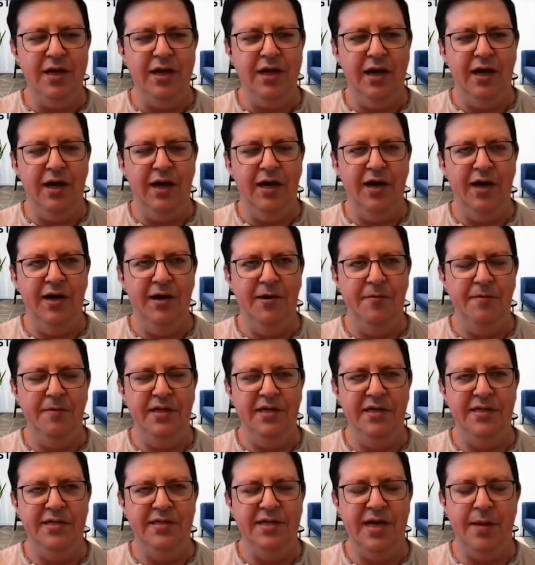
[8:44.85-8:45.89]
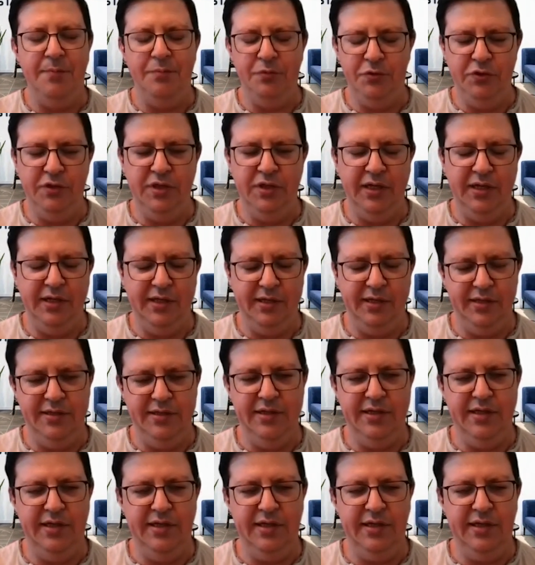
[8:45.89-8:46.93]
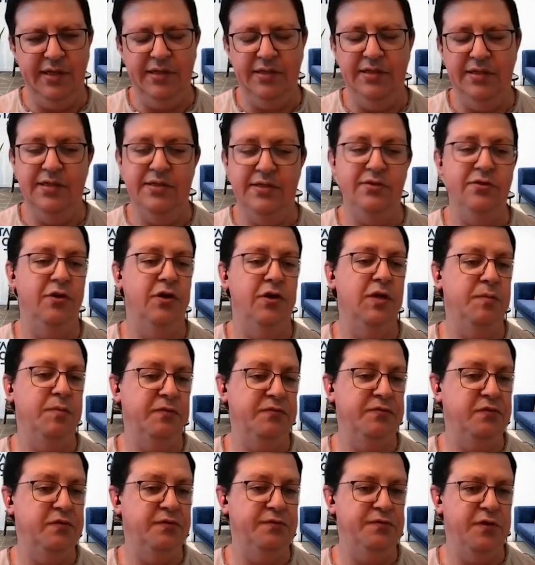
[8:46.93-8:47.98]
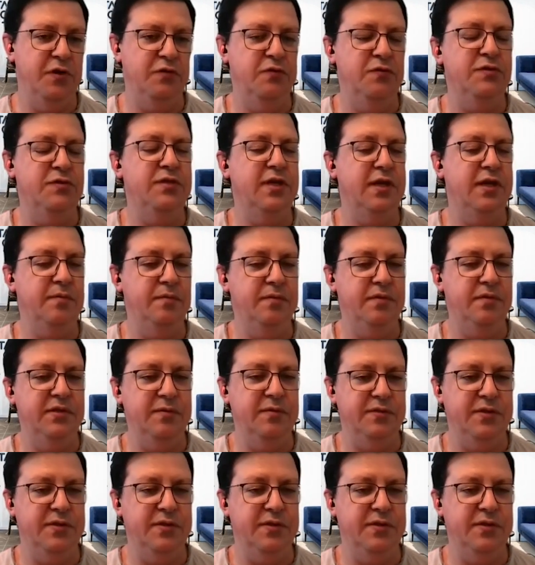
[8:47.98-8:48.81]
uh, is up to the, the, the startup, up to the founders tell,